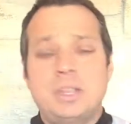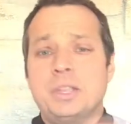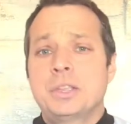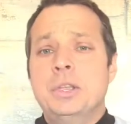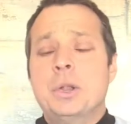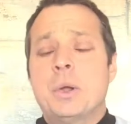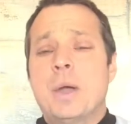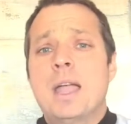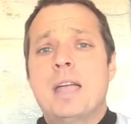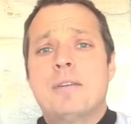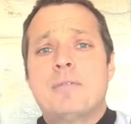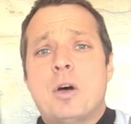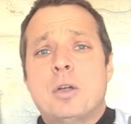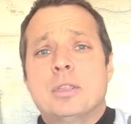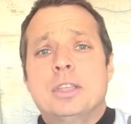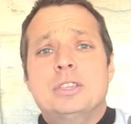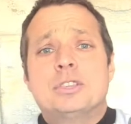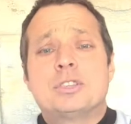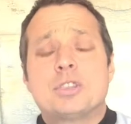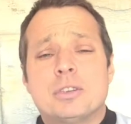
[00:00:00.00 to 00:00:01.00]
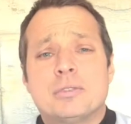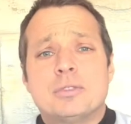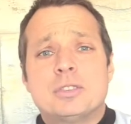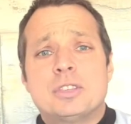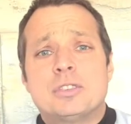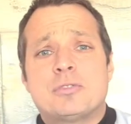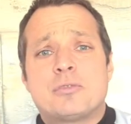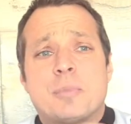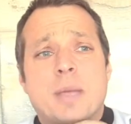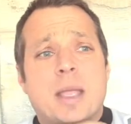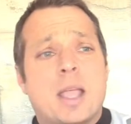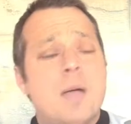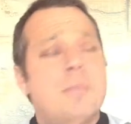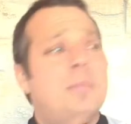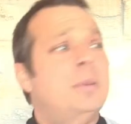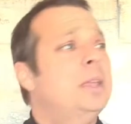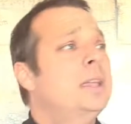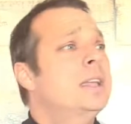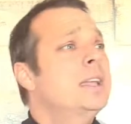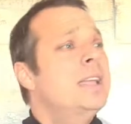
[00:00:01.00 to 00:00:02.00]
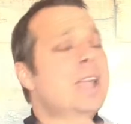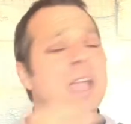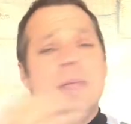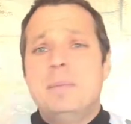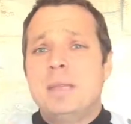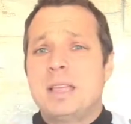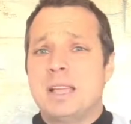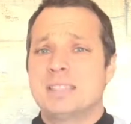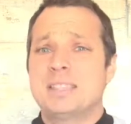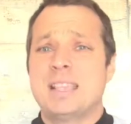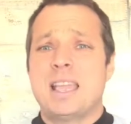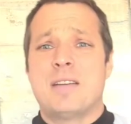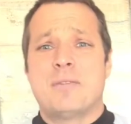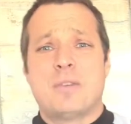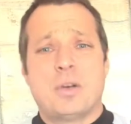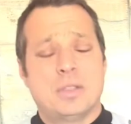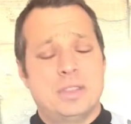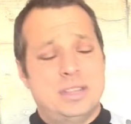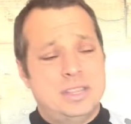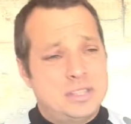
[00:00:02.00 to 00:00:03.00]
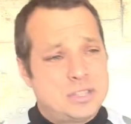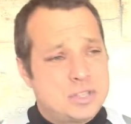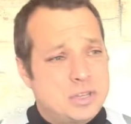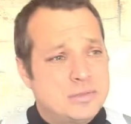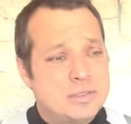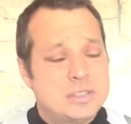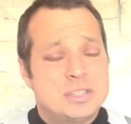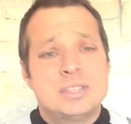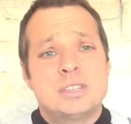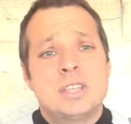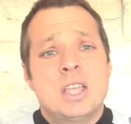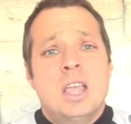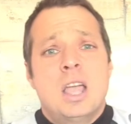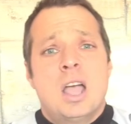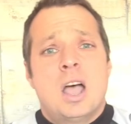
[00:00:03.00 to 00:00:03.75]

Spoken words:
you know, I have all these services for my company, and because I have all of these services,